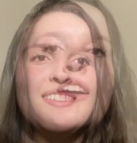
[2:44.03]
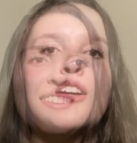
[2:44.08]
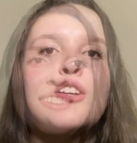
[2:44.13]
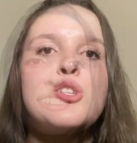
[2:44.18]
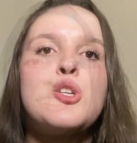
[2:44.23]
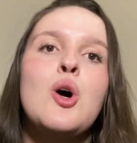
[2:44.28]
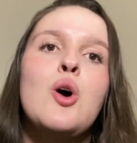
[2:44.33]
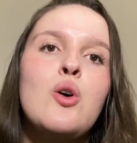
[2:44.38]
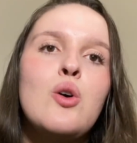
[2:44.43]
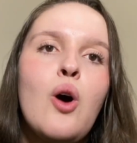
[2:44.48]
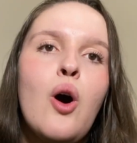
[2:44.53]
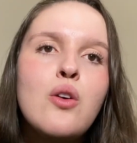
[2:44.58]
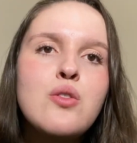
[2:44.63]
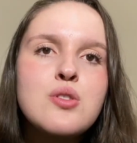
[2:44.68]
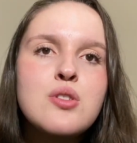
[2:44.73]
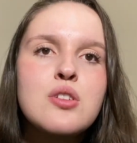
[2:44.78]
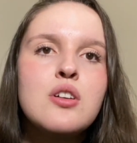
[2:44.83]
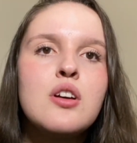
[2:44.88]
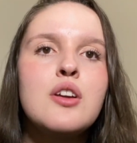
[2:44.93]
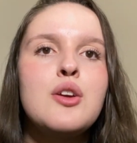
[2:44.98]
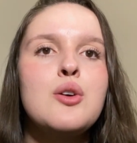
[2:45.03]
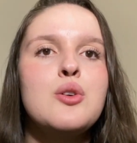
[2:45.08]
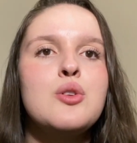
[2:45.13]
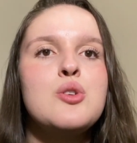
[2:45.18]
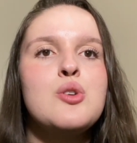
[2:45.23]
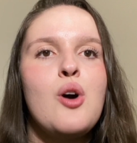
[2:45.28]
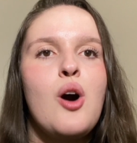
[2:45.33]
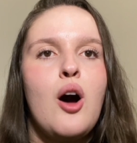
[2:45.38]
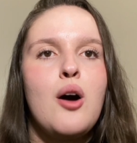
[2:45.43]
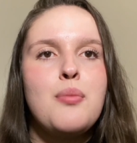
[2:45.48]
So once you
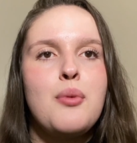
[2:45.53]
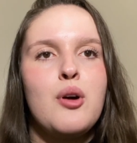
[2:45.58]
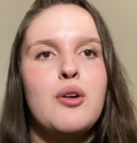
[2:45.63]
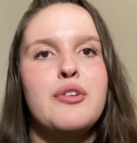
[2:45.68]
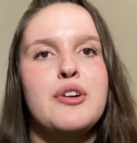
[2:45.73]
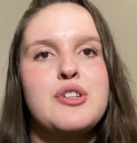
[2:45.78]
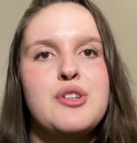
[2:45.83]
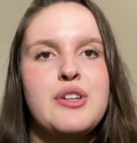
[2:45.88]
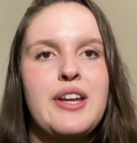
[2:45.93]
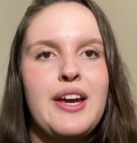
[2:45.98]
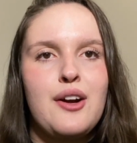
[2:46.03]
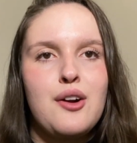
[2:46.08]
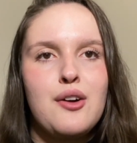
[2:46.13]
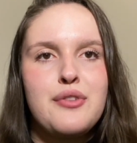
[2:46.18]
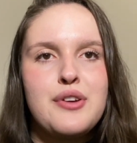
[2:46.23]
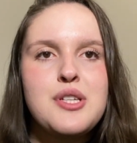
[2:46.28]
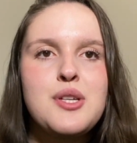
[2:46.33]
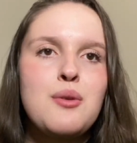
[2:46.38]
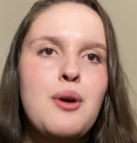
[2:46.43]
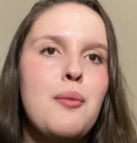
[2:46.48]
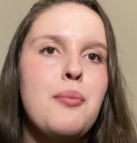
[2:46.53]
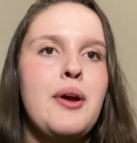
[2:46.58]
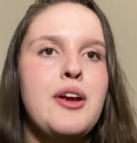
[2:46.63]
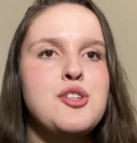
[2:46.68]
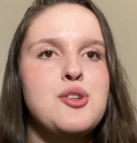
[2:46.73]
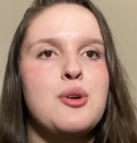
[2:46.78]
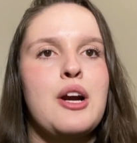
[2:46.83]
do hop over to their official webpage,